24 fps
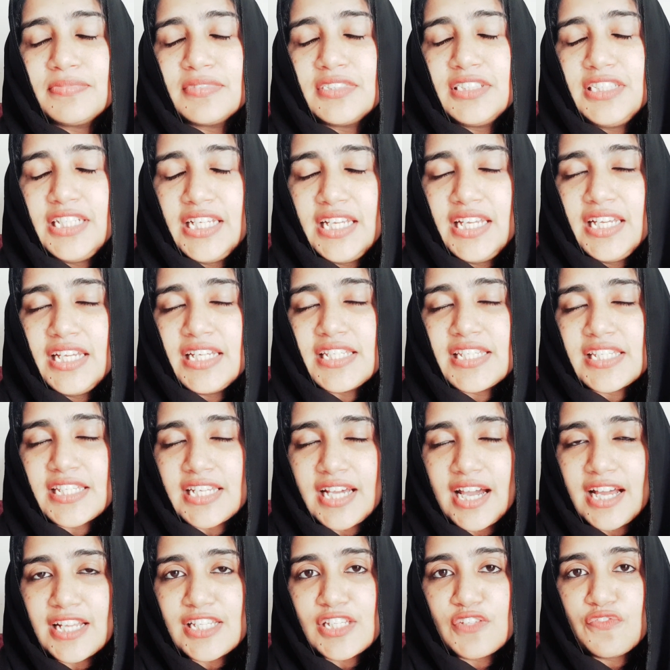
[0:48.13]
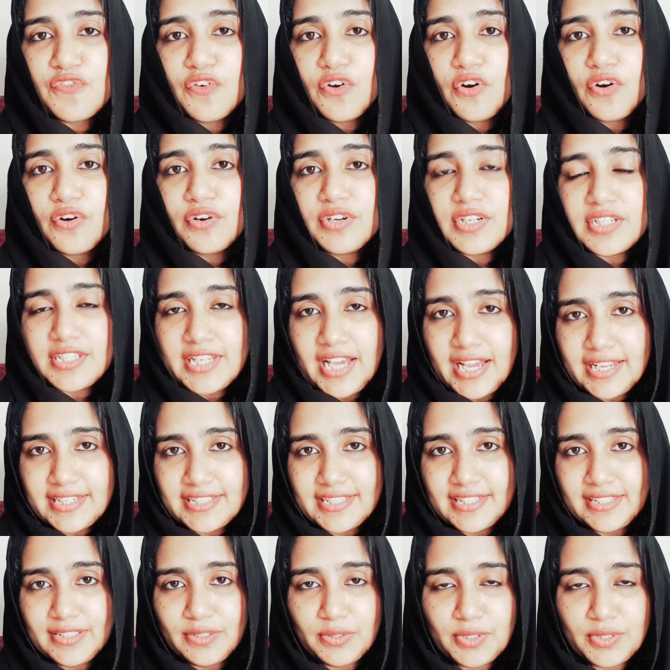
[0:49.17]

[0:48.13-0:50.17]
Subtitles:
D stands for data.